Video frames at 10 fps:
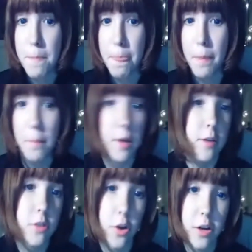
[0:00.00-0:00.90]
I'm like
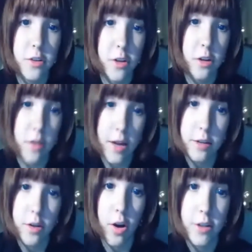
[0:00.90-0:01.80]
starting to collect
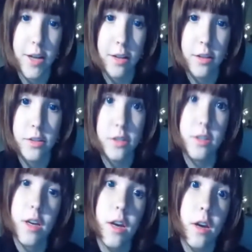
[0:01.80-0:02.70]
contact lenses.
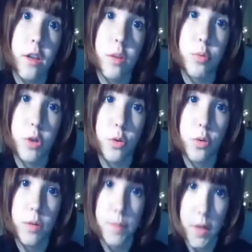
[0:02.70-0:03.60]
They're pretty cool.
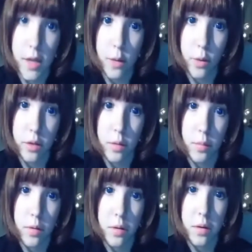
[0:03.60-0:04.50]
I like wearing them.
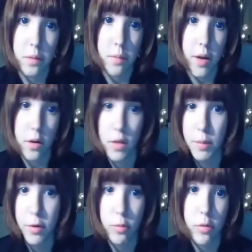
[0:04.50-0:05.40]
I don't like my
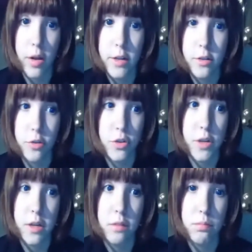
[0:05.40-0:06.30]
normal eyes. They're just like
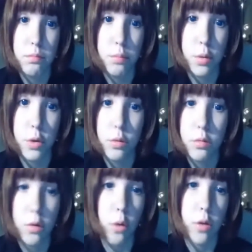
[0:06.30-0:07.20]
blue.
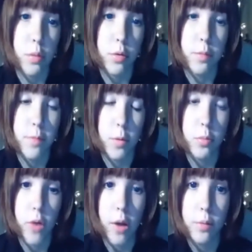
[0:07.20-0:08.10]
No, they're not blue. They're
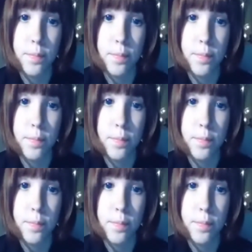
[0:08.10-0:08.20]
brown.